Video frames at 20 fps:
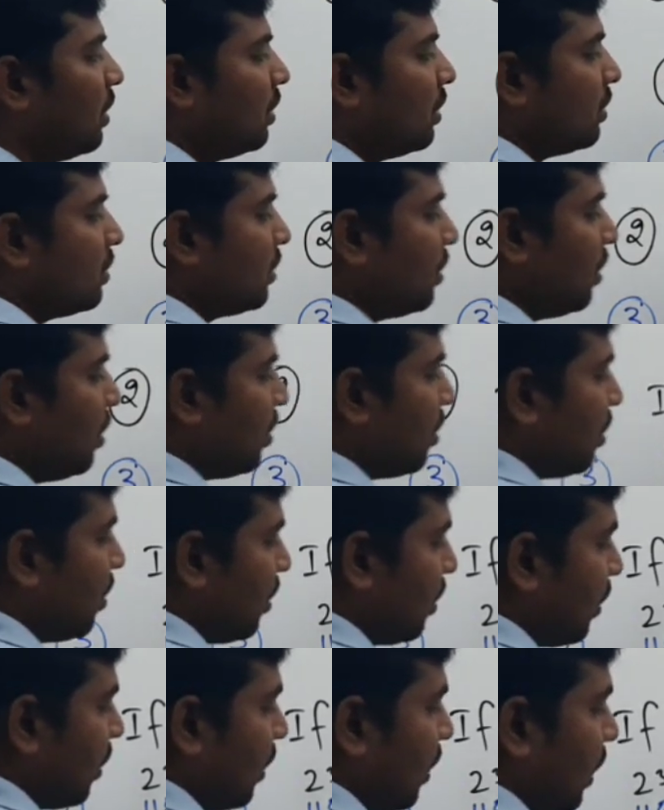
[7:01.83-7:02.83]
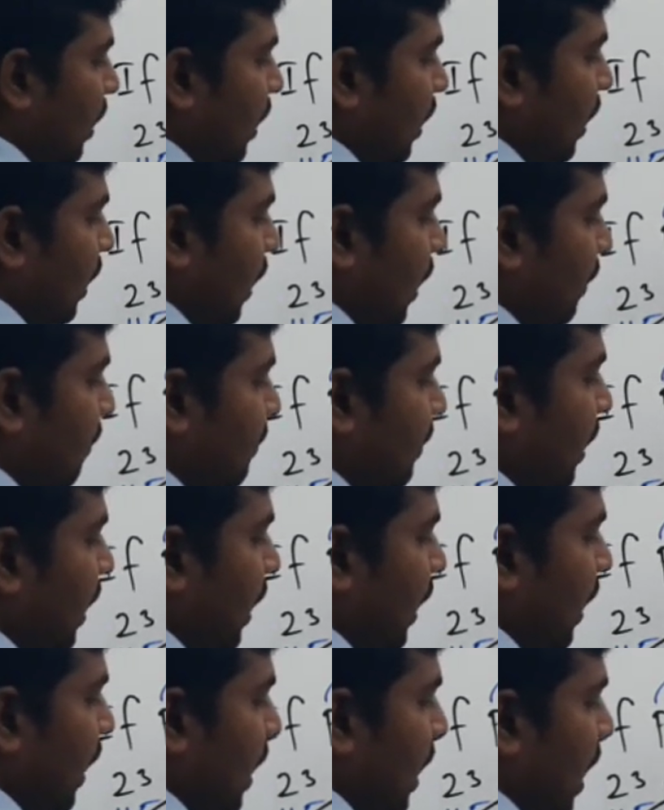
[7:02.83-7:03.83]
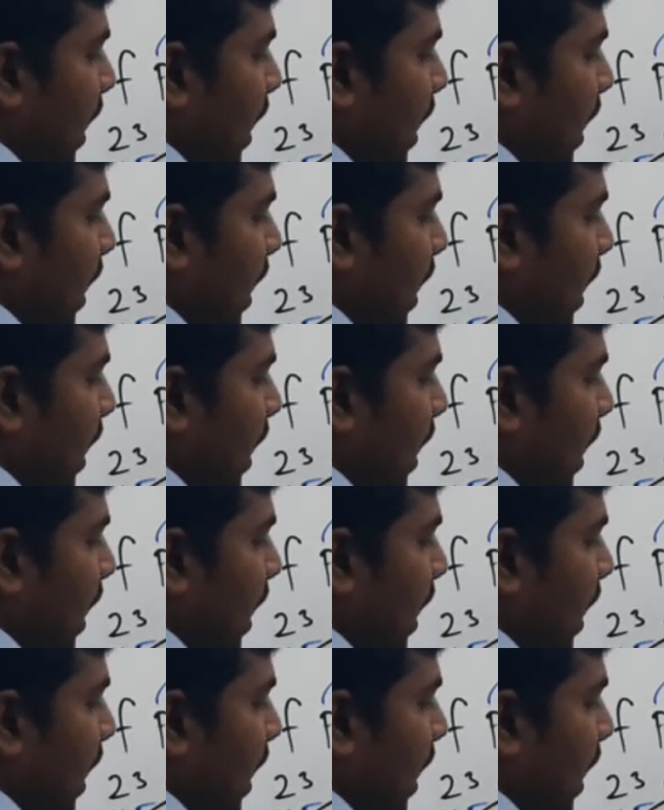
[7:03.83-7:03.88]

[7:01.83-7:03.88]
So if the